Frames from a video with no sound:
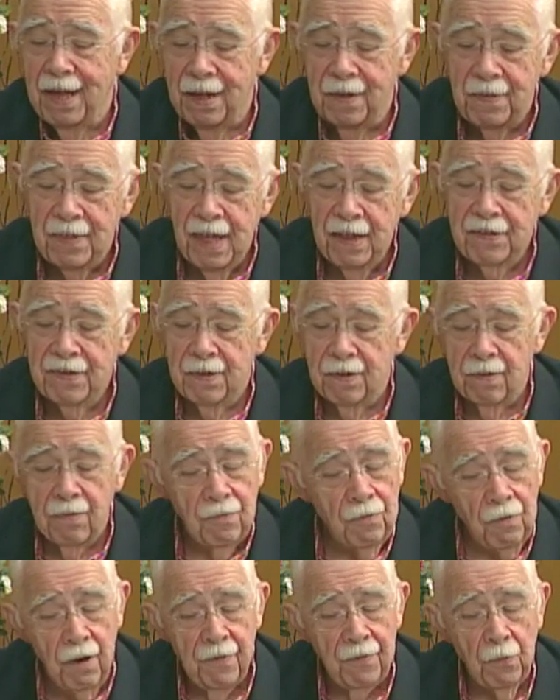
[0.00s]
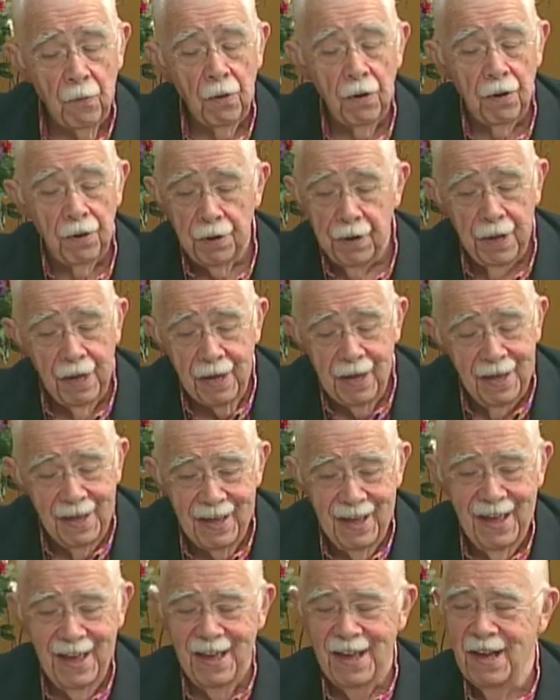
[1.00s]
that's a rough word
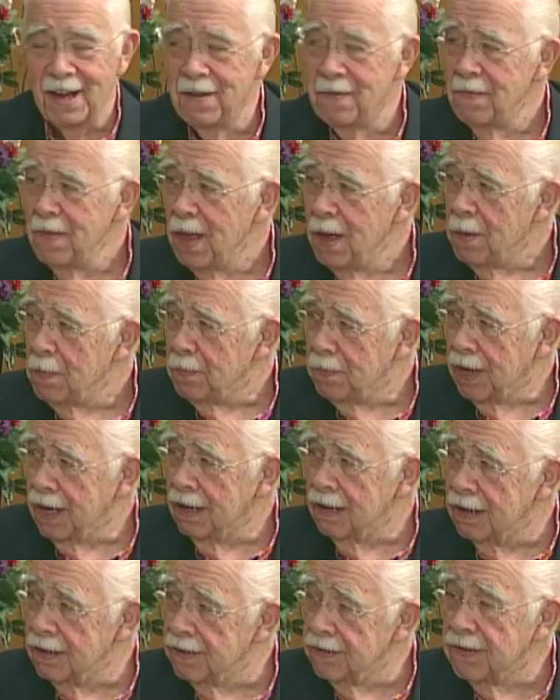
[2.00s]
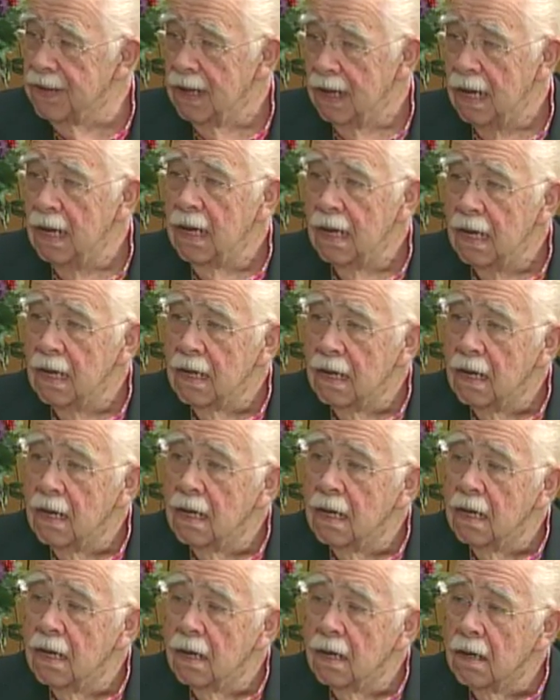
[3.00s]
because
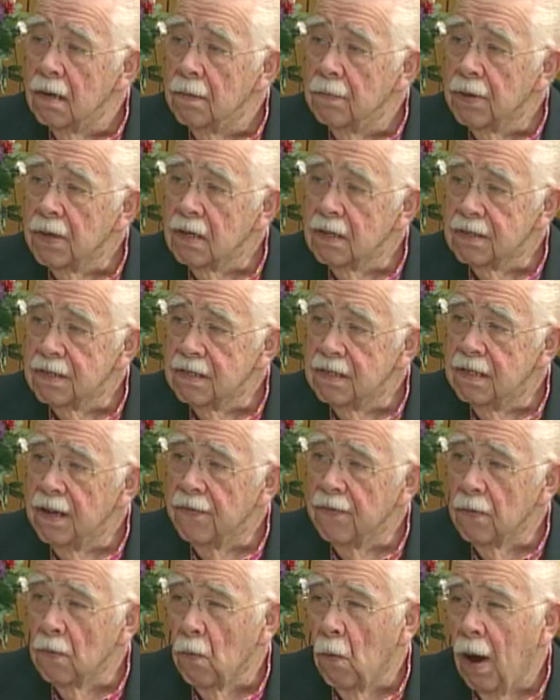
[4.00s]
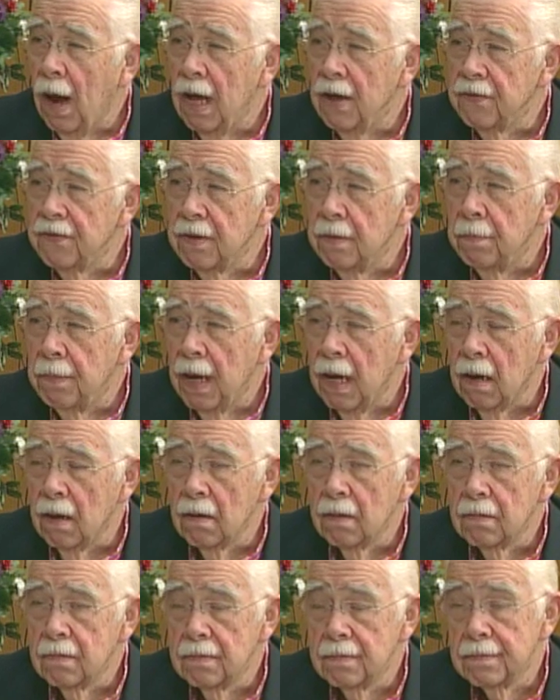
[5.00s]
it's different. Why is it better?
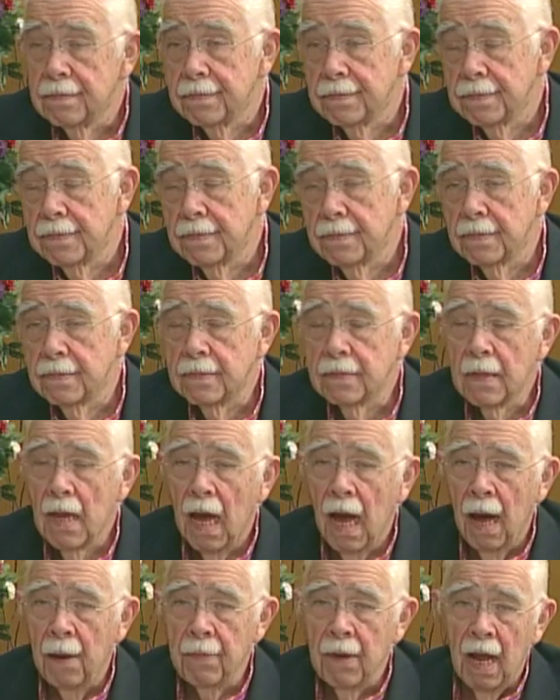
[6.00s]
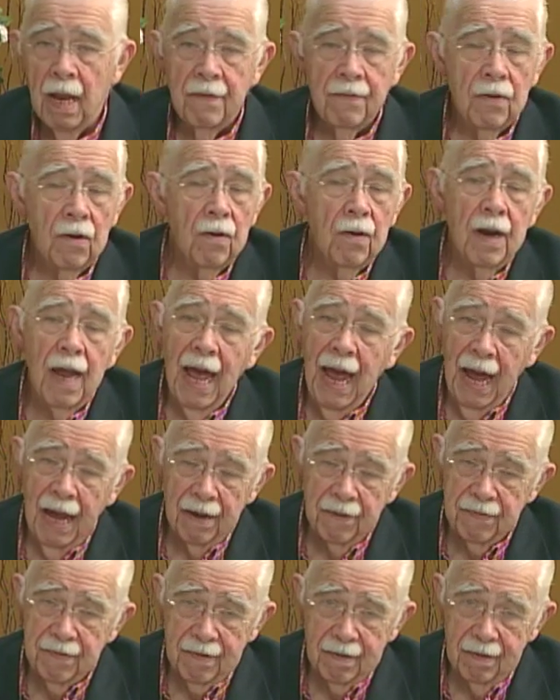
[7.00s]
I'm not even going to
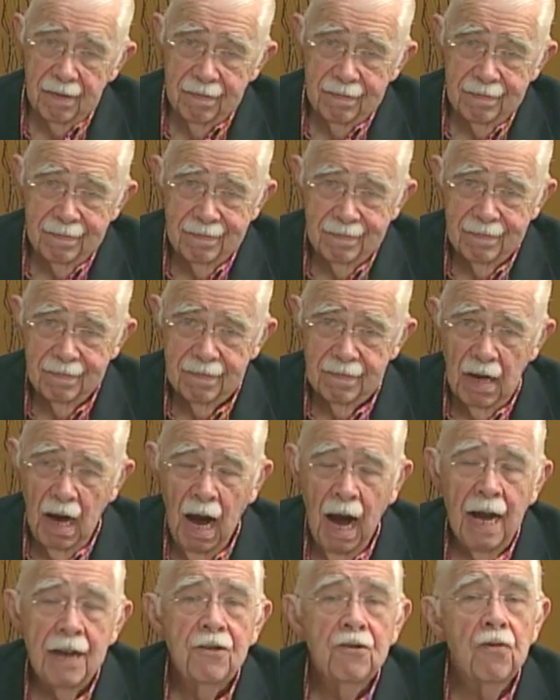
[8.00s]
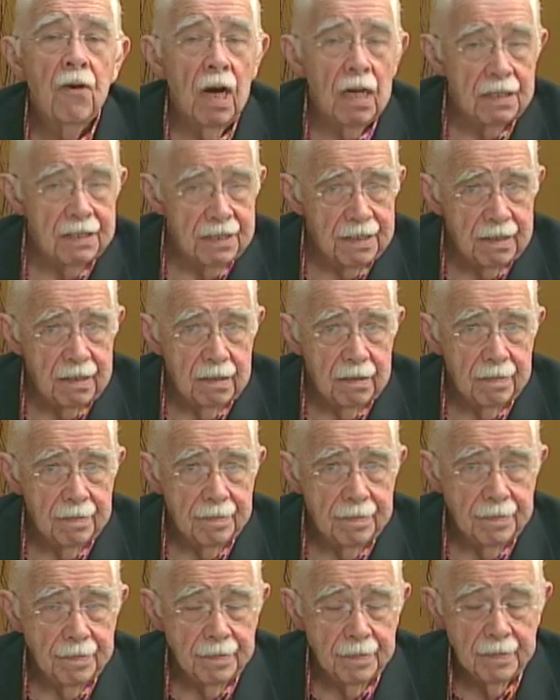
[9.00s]
ask. I trust.
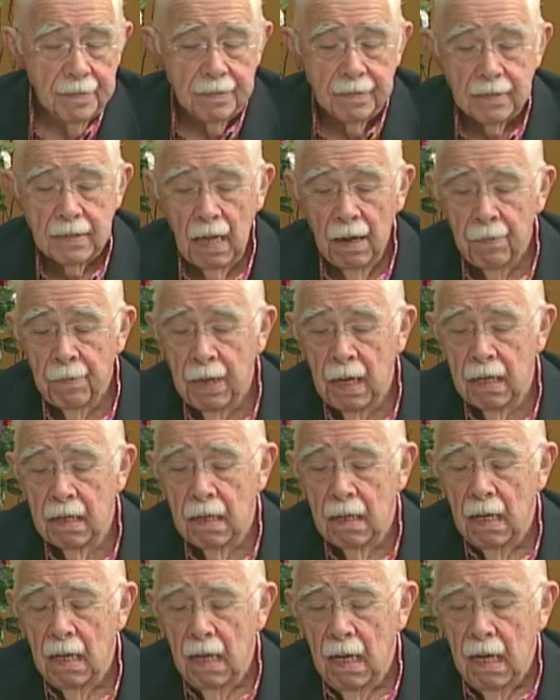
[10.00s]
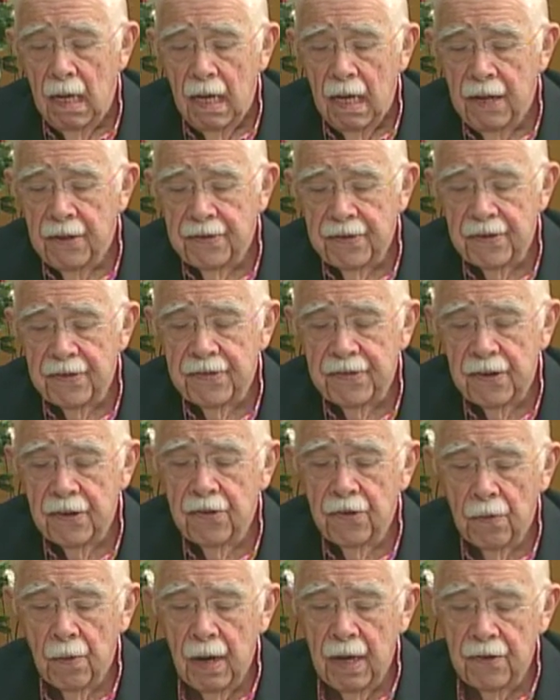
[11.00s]
But it's a
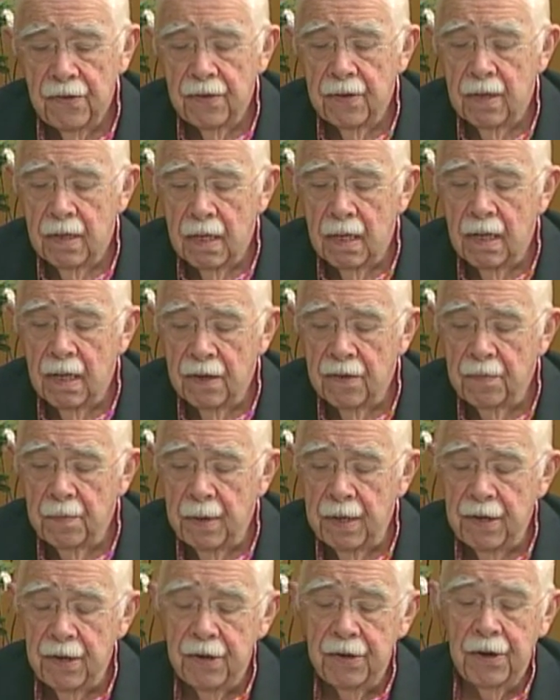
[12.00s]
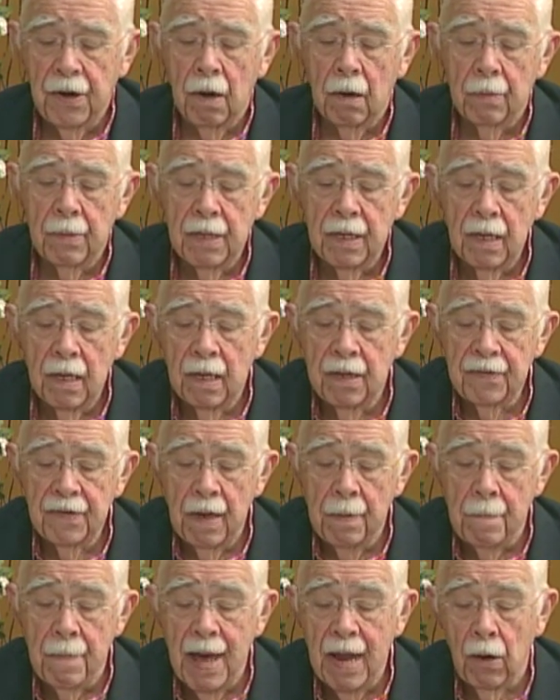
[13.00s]
situation that has been determined is a
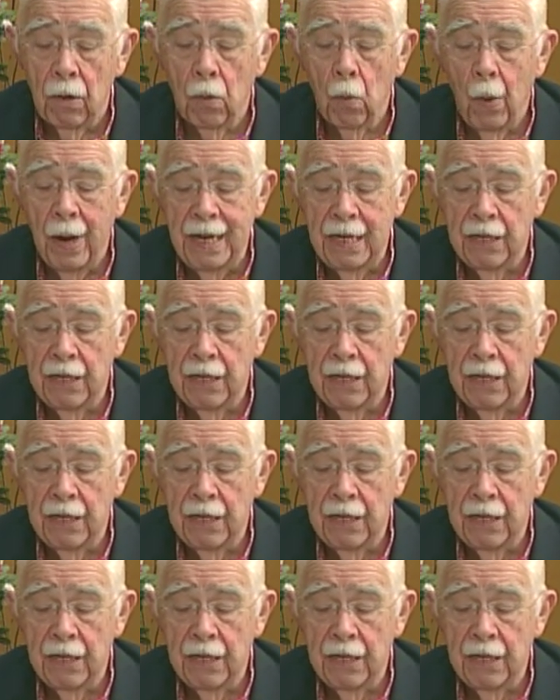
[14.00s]
better way